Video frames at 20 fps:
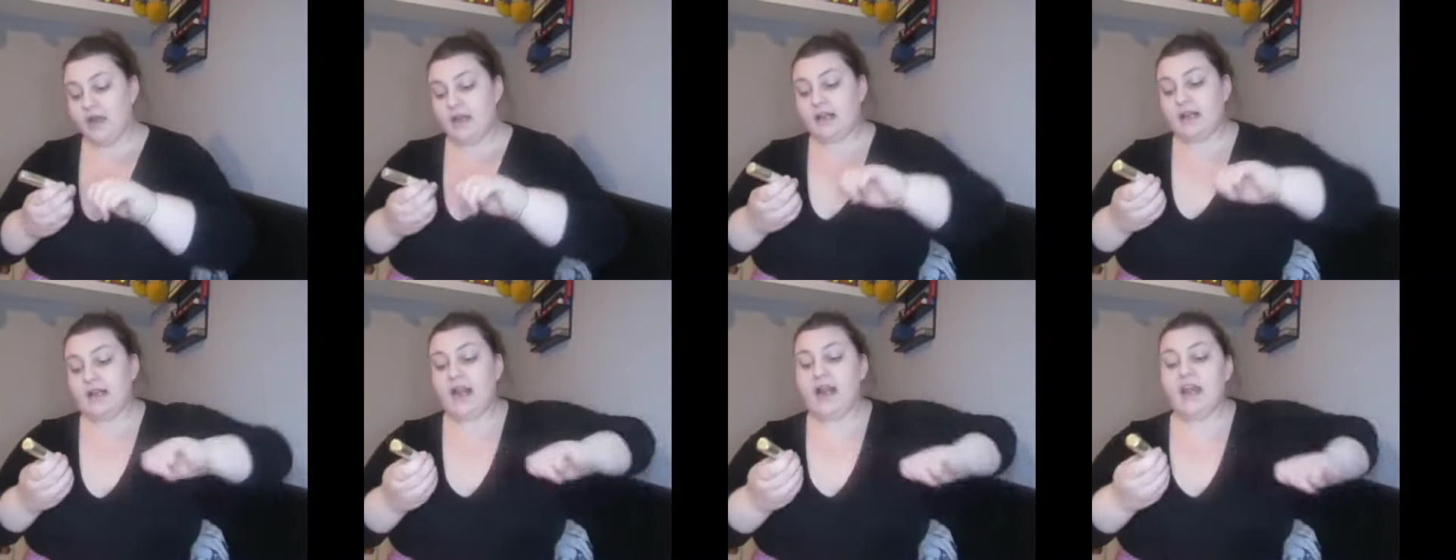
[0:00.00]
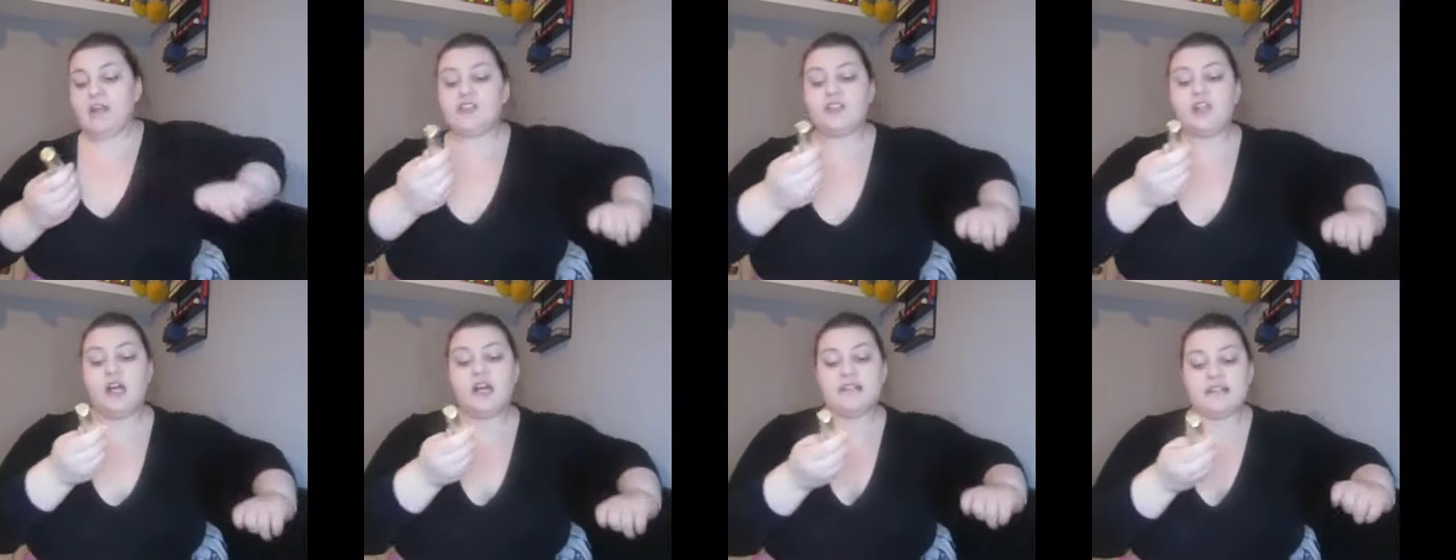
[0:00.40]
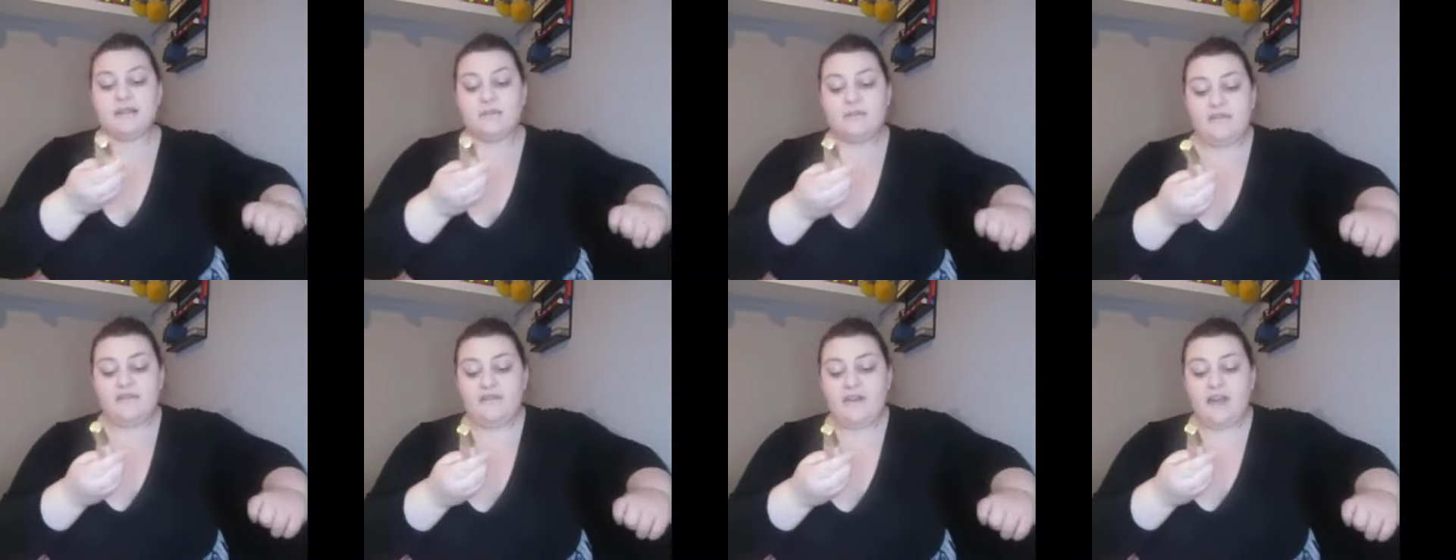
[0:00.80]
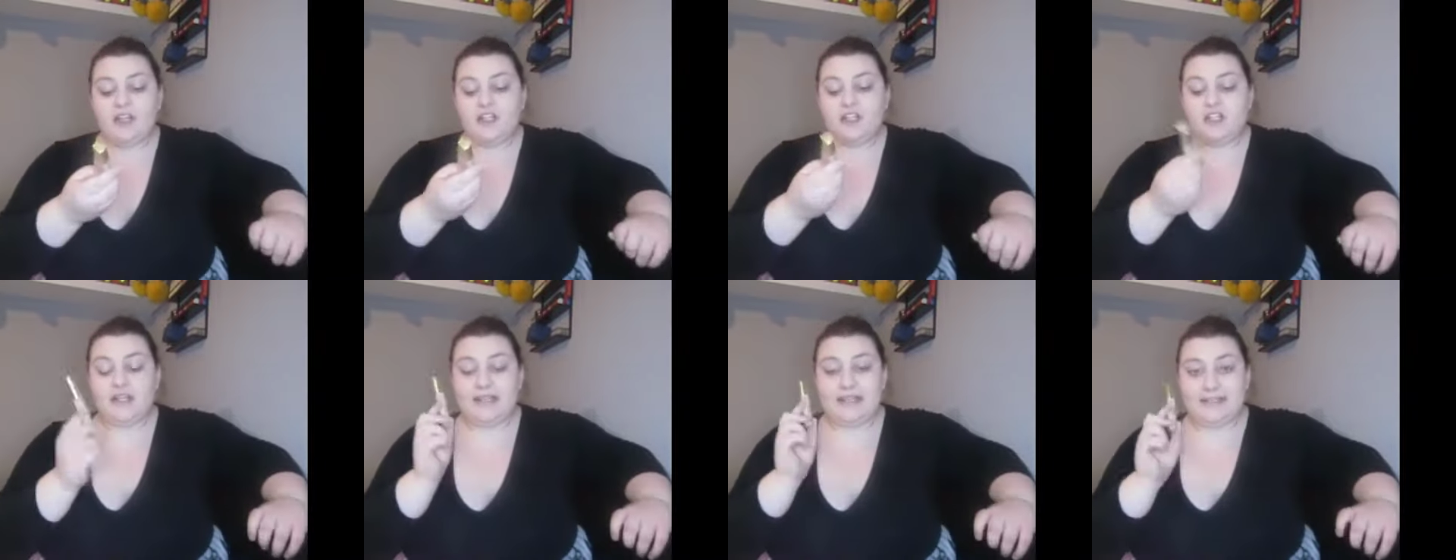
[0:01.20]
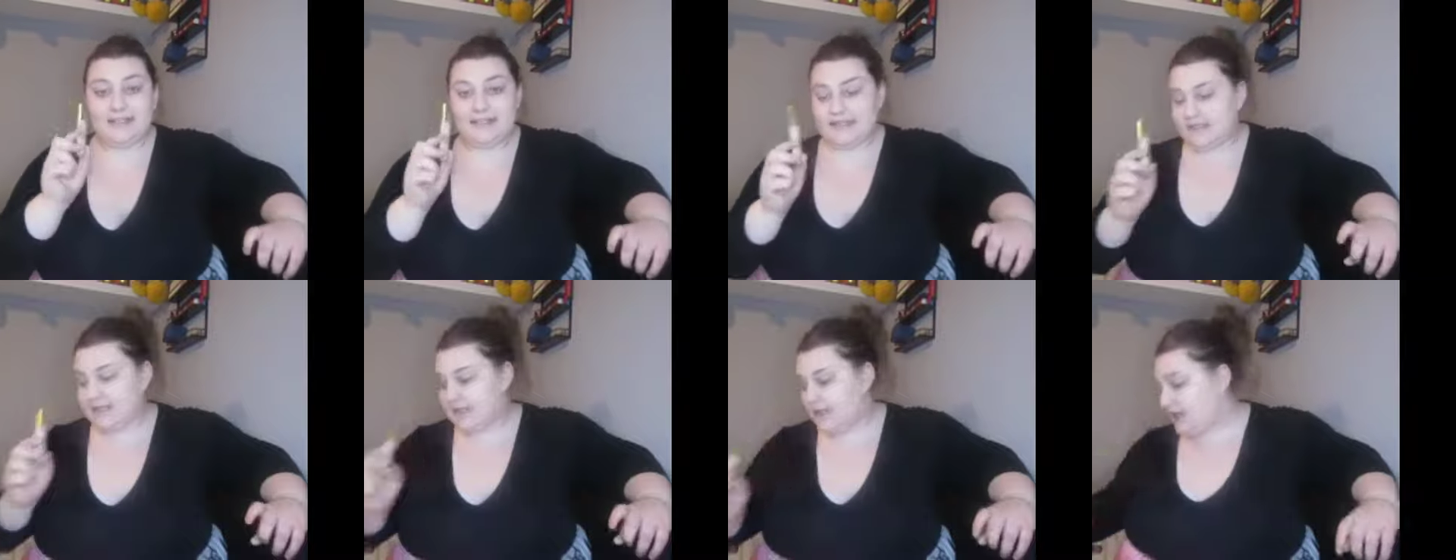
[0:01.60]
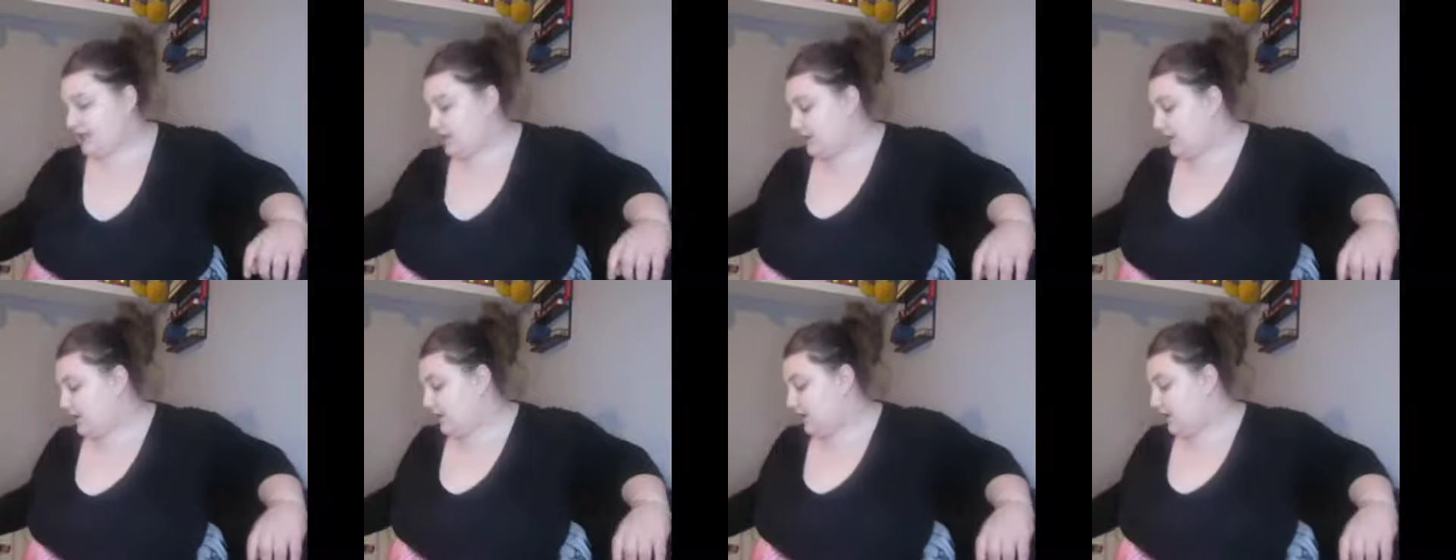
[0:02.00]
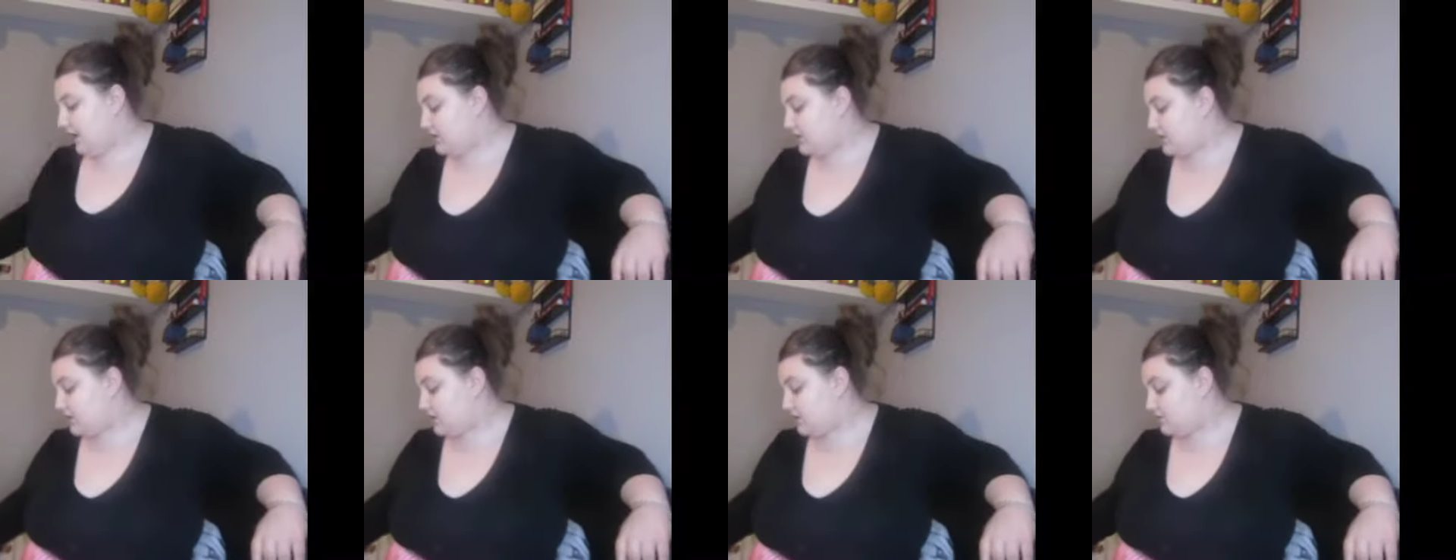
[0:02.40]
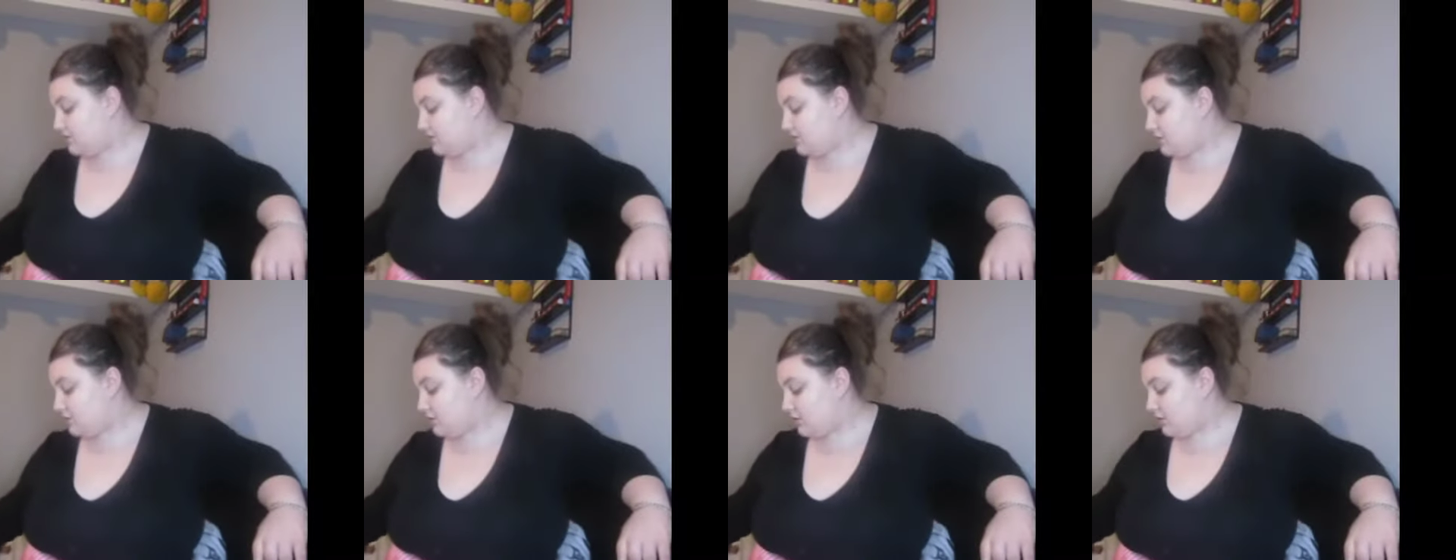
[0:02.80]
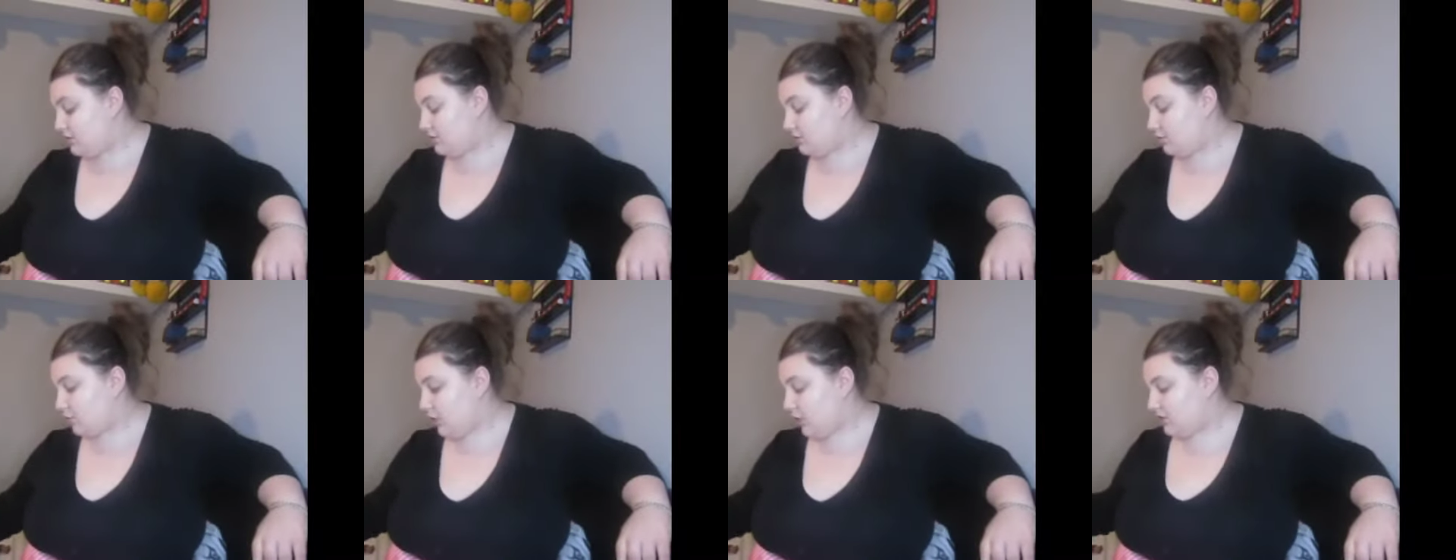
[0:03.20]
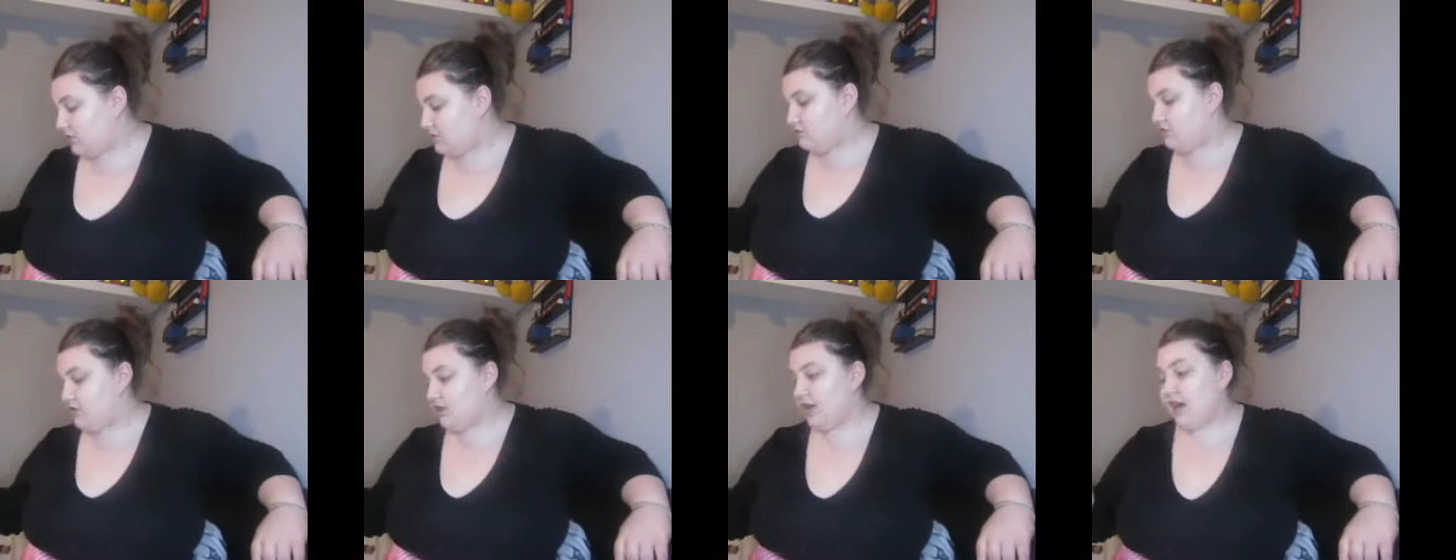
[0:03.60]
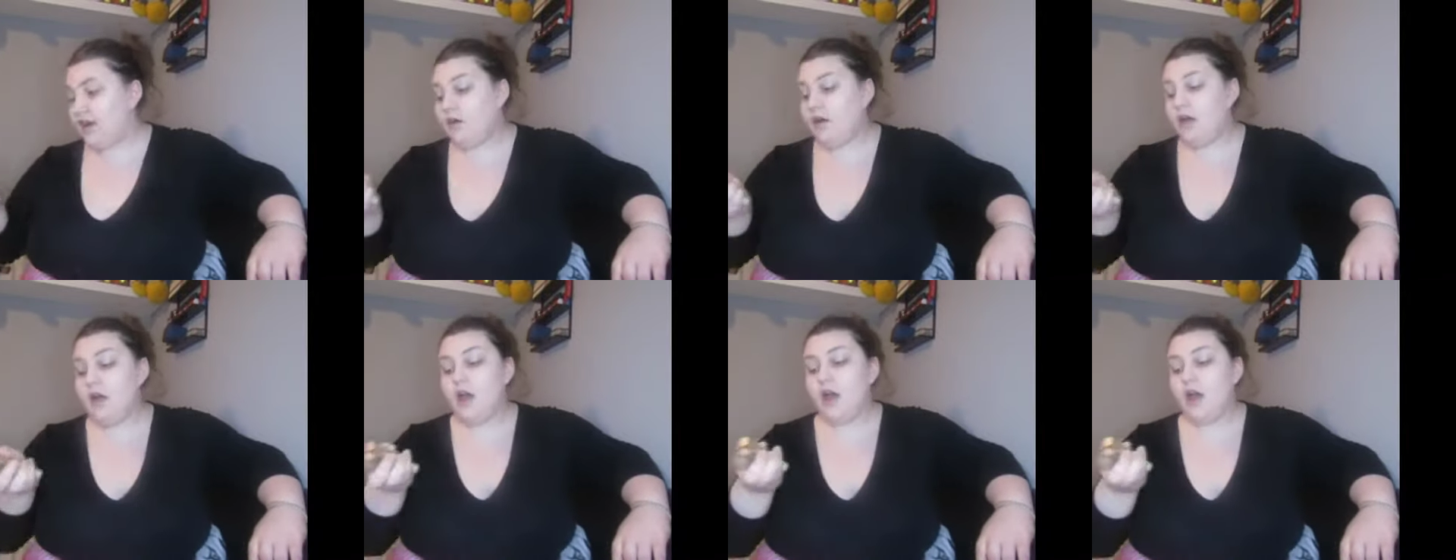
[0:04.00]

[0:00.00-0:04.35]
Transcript: Collection Lasting Perfection Concealer, that's one's run out,